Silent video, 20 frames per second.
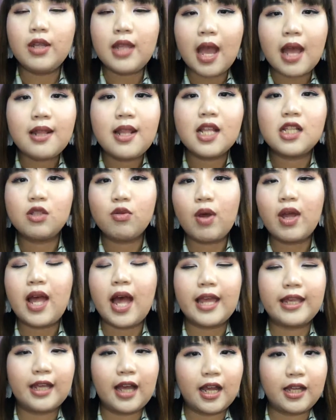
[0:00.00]
yeah, that's why
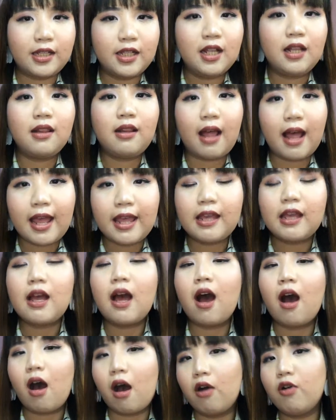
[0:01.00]
I kinda like
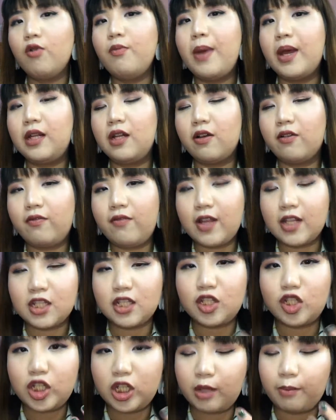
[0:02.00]
how
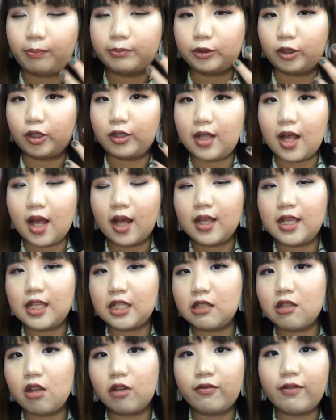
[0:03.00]
Benefit's cheek product
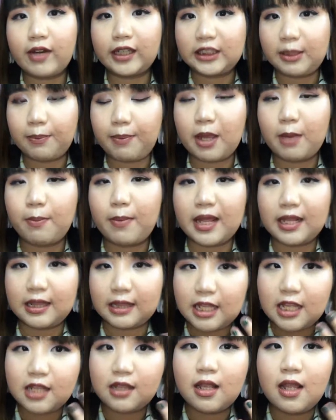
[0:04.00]
is not very
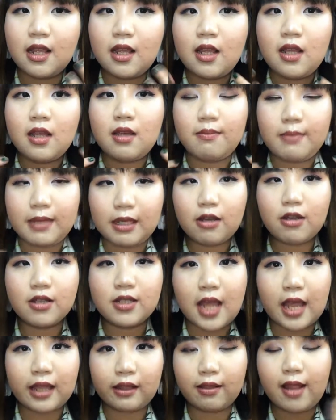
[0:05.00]
pigmented,
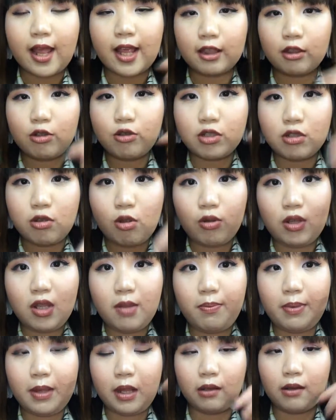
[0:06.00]
because I'd like to
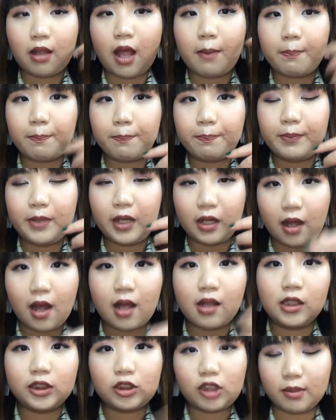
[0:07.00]
slowly build up the
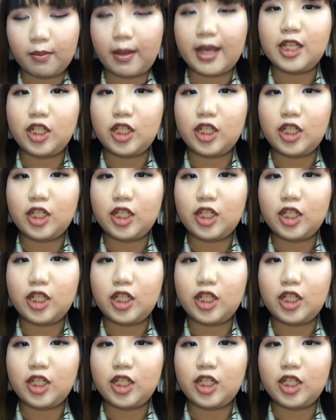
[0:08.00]
color on my